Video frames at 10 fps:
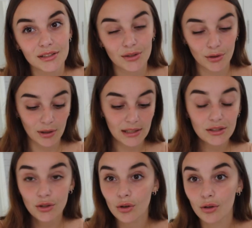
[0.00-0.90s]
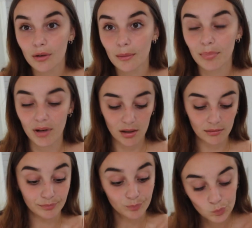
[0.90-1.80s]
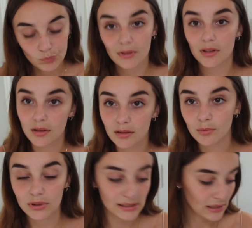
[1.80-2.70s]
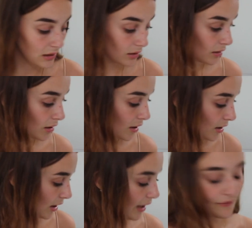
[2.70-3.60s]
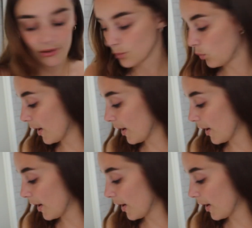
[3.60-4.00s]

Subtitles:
So it's cute, but we'll see if it's